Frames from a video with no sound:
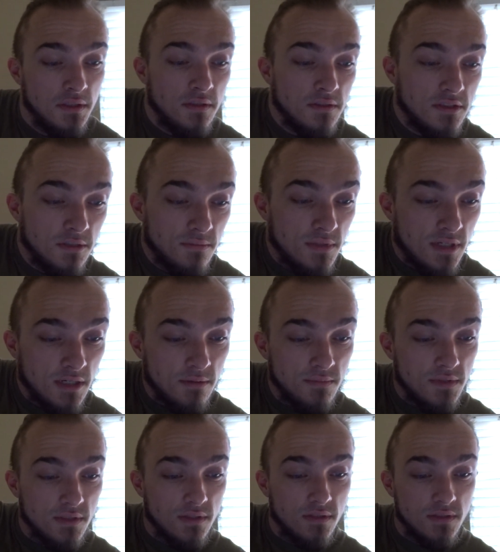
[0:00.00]

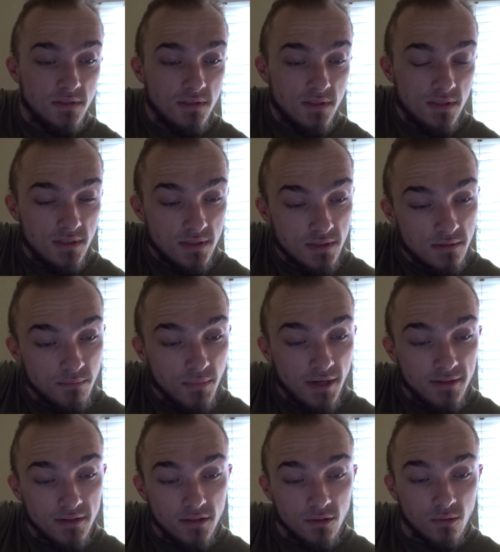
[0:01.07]
sometimes it's
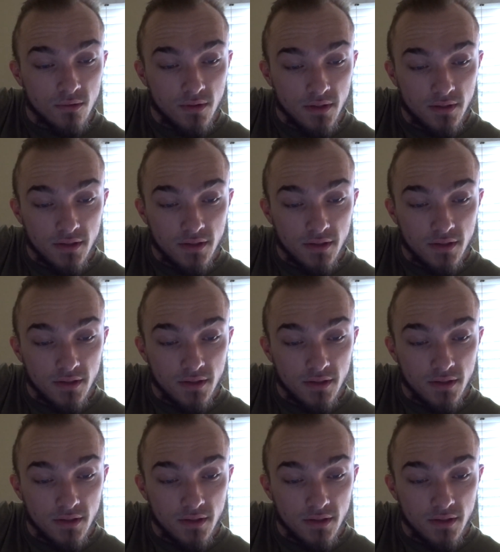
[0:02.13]
mandatory